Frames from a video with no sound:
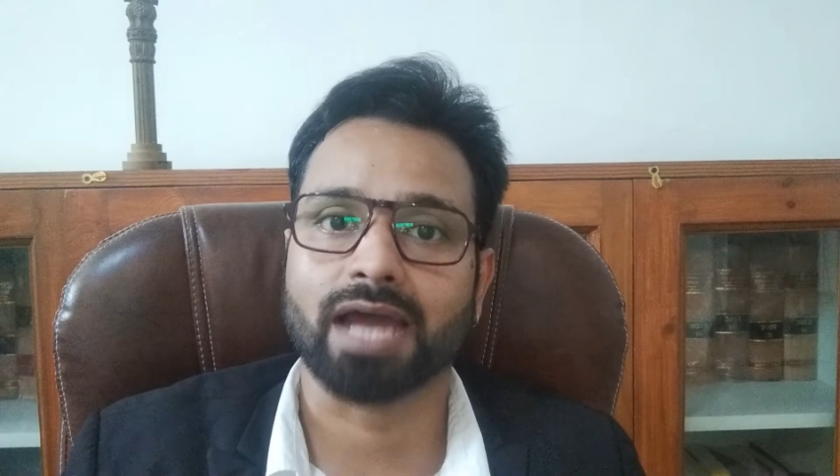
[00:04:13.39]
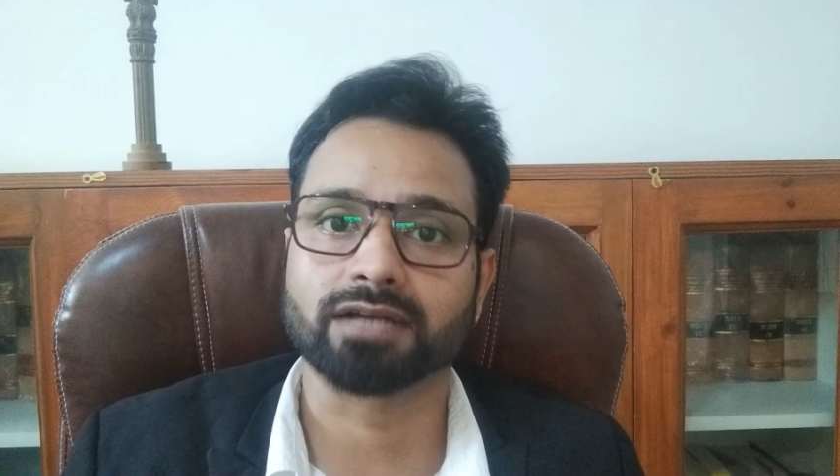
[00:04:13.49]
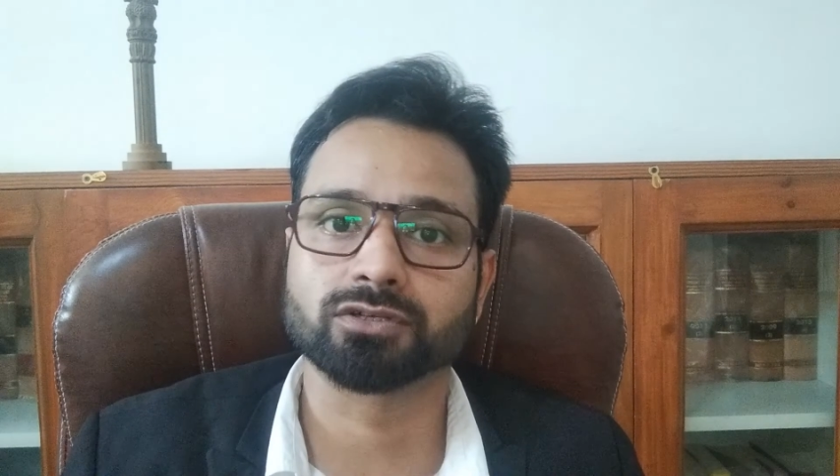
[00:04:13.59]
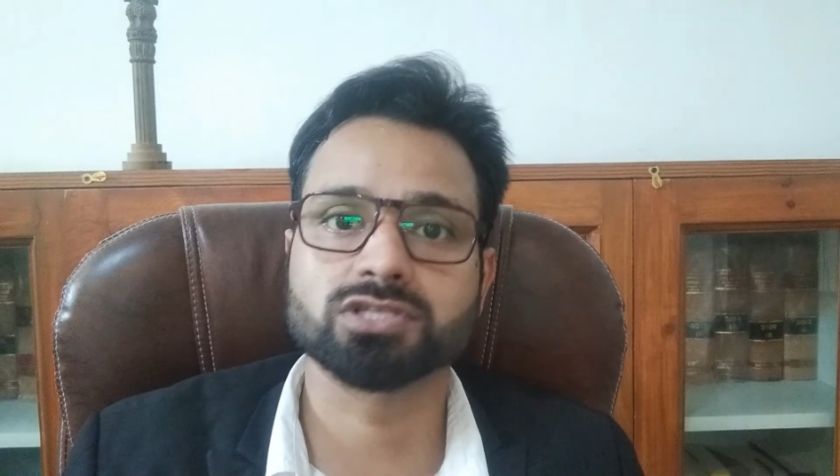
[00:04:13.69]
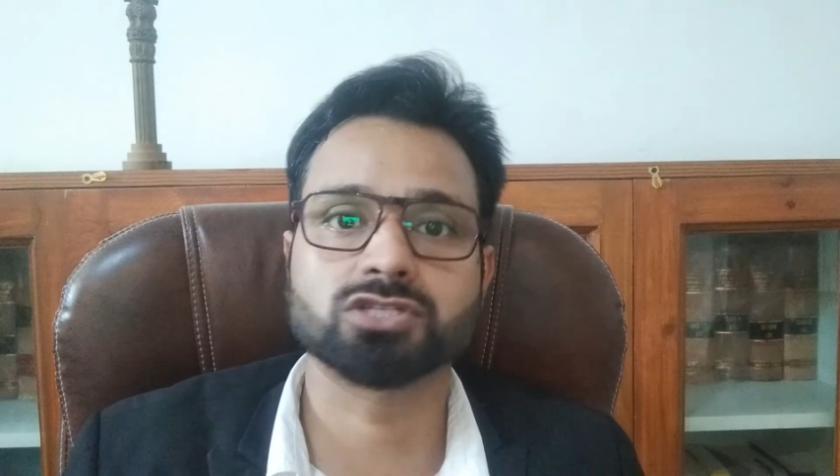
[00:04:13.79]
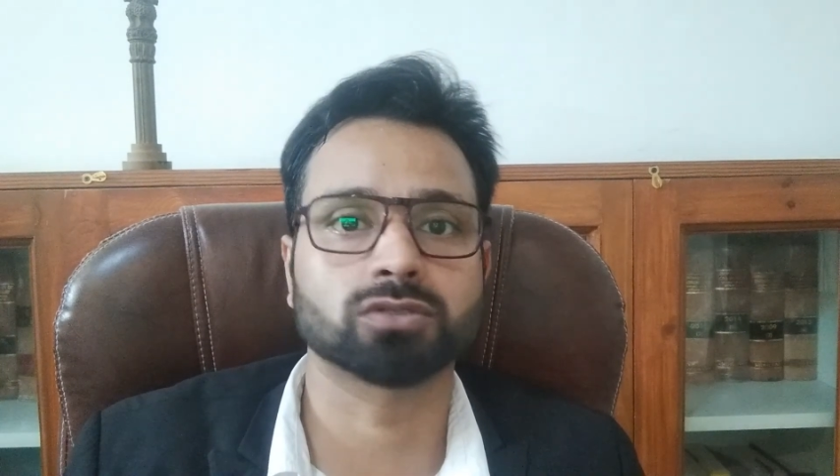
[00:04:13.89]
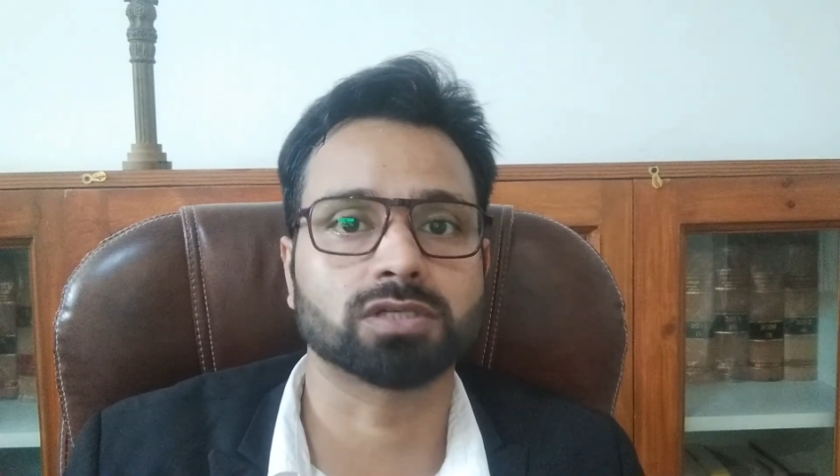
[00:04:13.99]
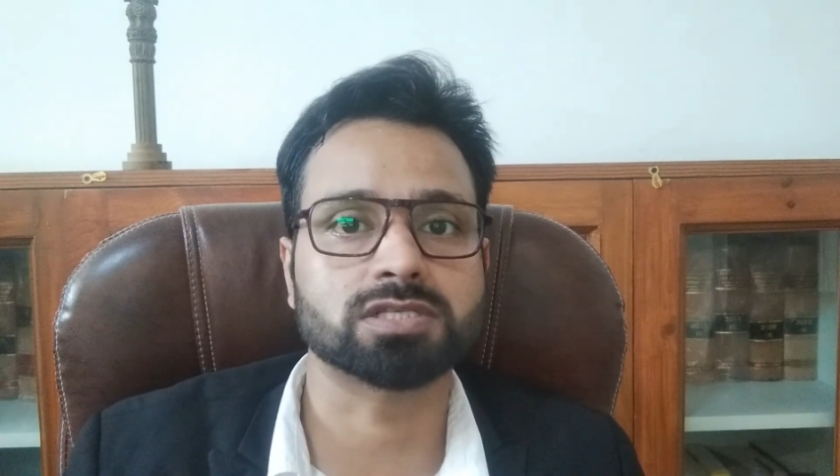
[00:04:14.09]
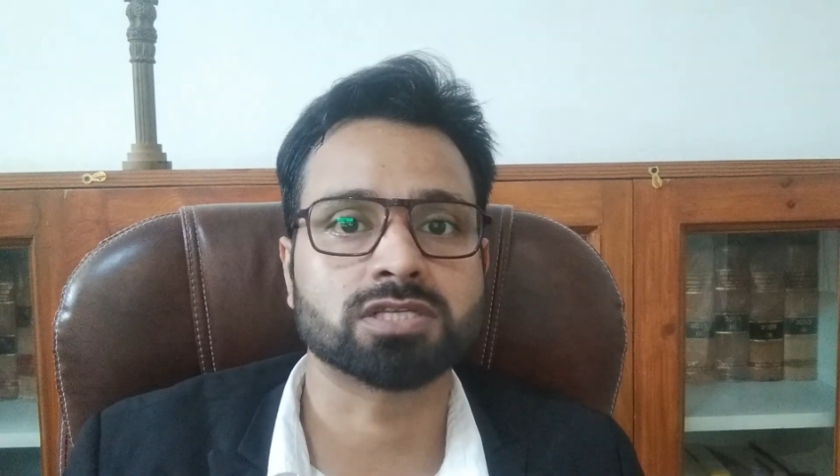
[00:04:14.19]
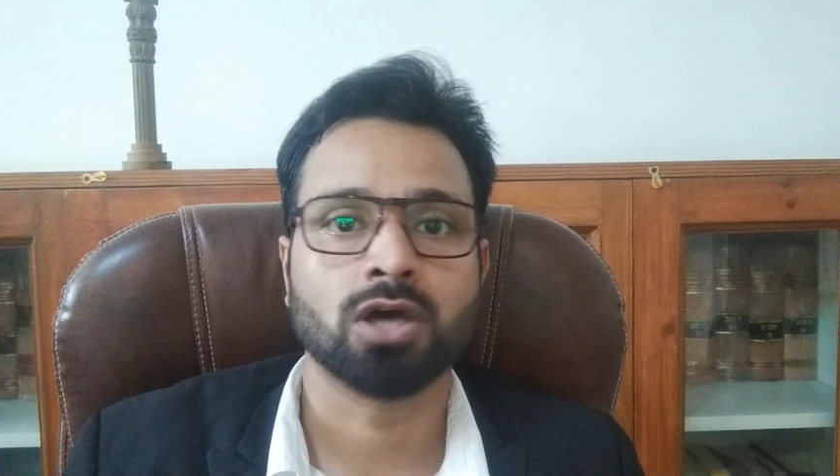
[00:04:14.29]
and
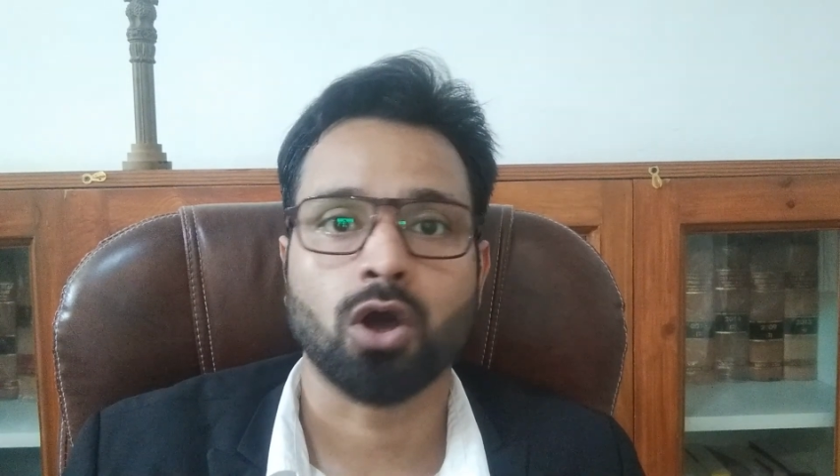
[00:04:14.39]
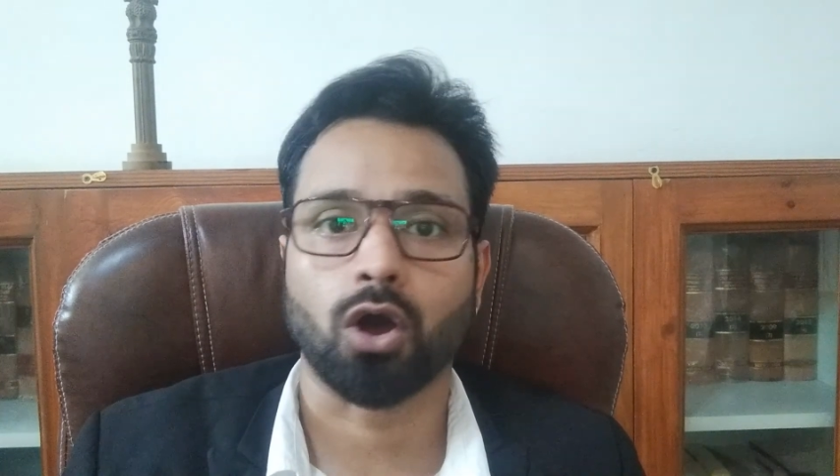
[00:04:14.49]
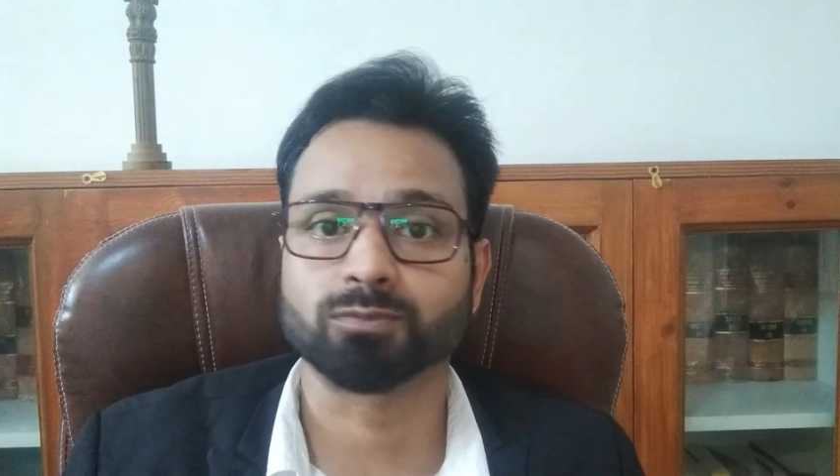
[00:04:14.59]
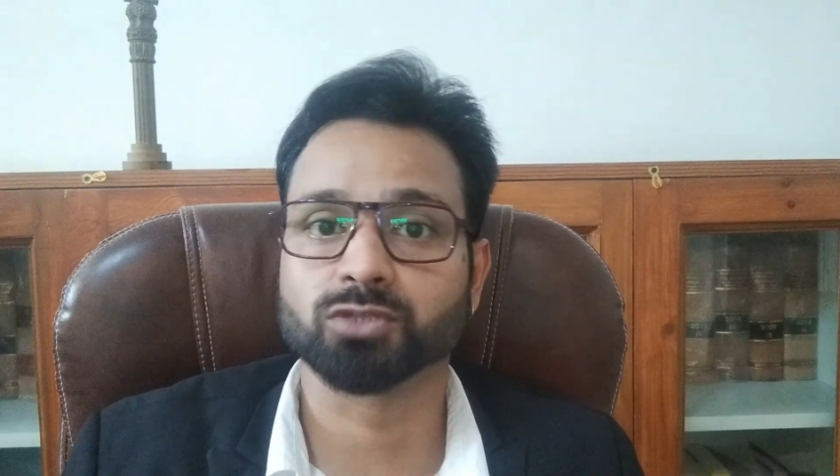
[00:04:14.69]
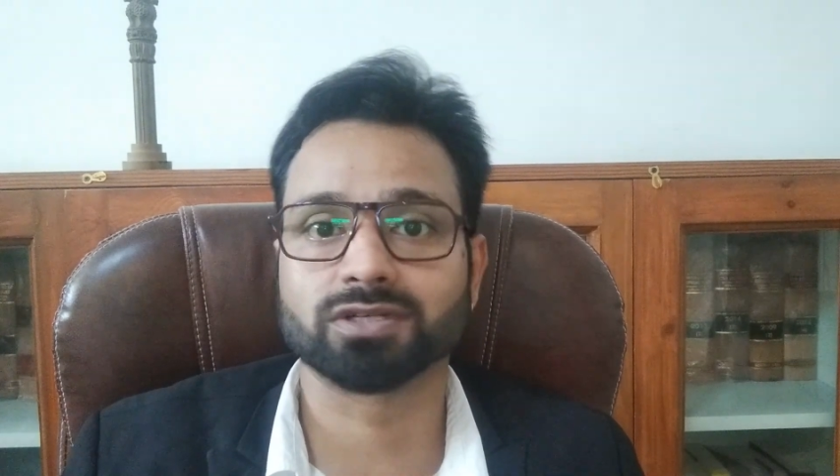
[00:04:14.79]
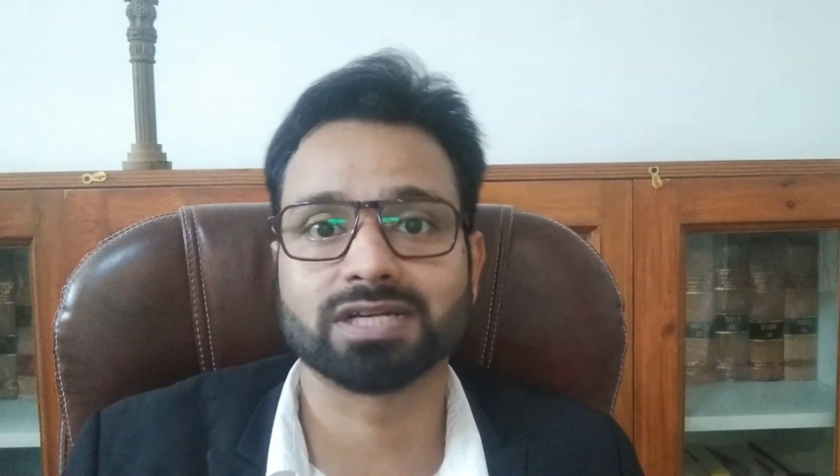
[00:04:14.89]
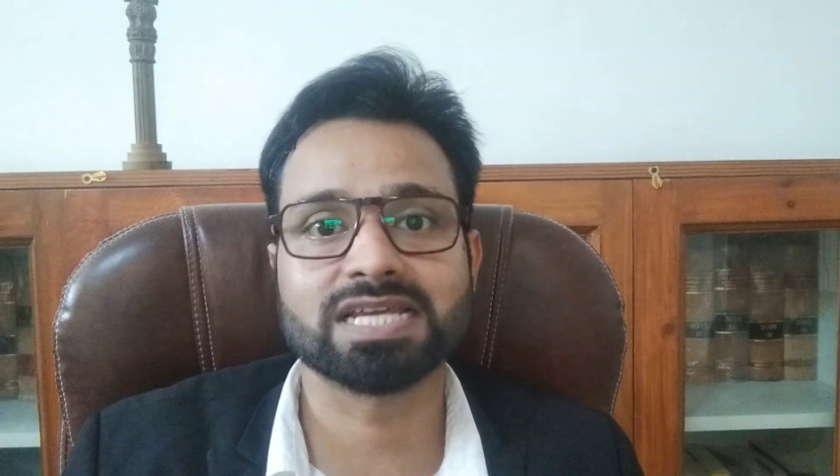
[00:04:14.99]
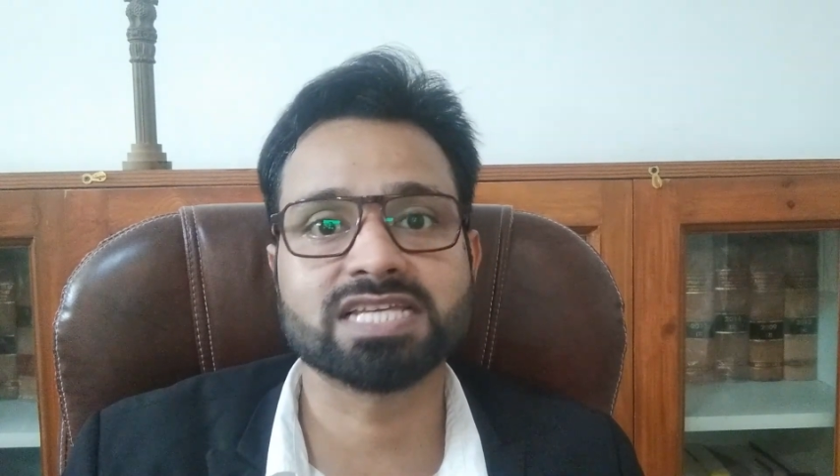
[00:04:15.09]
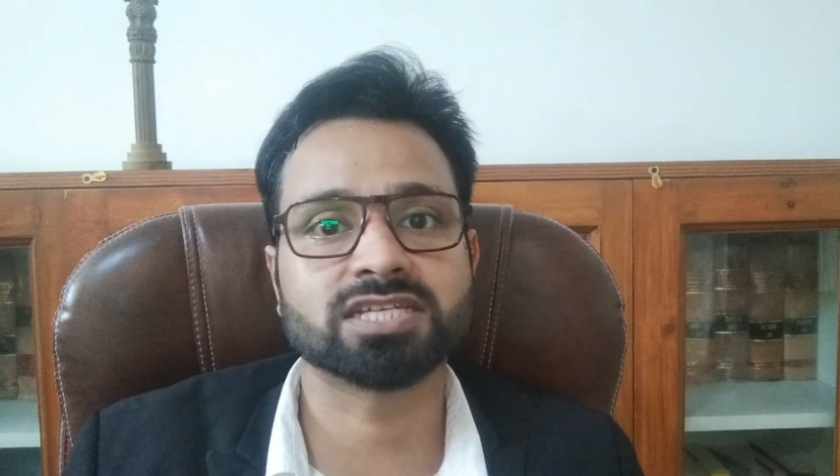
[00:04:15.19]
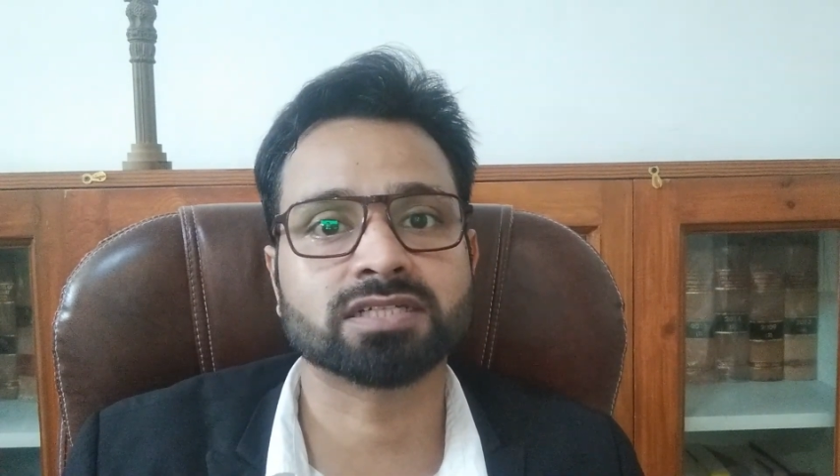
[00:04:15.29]
rituals of the
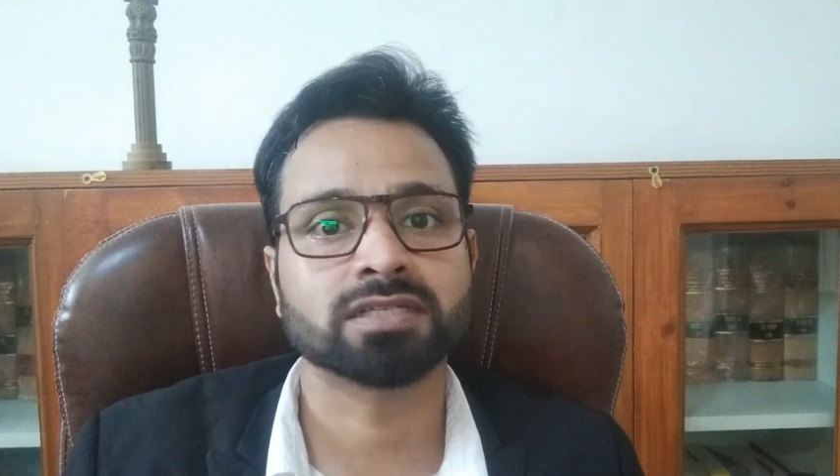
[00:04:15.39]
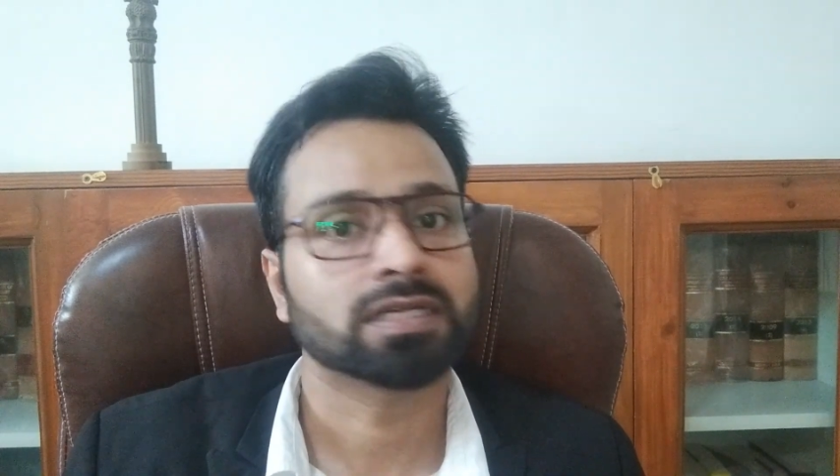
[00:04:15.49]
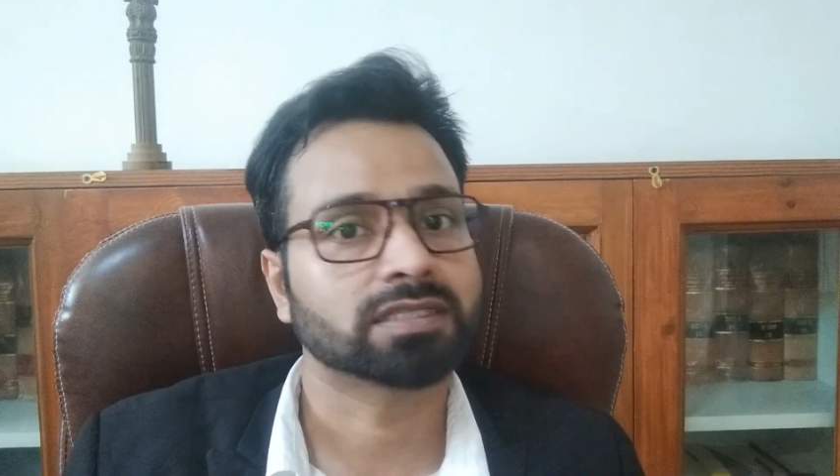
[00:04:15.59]
religion